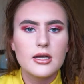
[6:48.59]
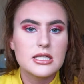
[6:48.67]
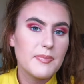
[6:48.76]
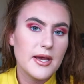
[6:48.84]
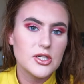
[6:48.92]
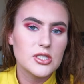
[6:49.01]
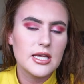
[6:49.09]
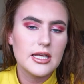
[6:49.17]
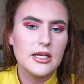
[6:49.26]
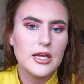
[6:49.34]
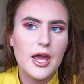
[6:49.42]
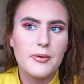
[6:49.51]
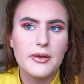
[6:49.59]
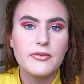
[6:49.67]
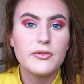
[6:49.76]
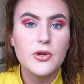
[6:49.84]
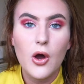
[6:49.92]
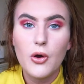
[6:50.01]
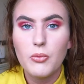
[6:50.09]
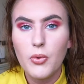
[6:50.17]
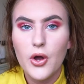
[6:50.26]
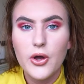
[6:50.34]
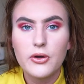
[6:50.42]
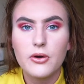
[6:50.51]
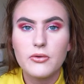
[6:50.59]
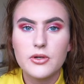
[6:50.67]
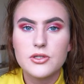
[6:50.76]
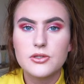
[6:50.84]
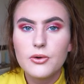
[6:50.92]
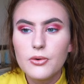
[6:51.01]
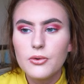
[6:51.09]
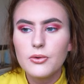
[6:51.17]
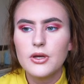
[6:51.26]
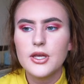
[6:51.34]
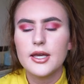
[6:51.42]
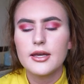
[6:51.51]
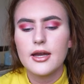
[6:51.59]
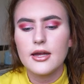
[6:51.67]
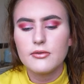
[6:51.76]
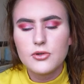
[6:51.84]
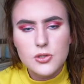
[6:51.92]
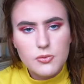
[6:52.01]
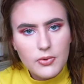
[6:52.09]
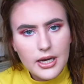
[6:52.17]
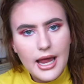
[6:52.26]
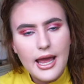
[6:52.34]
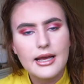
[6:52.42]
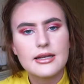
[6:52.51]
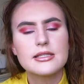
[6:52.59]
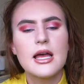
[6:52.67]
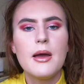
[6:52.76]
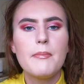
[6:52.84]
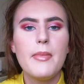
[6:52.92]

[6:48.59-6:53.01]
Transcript: especially you know if you're not at work or at school you can kind of just relax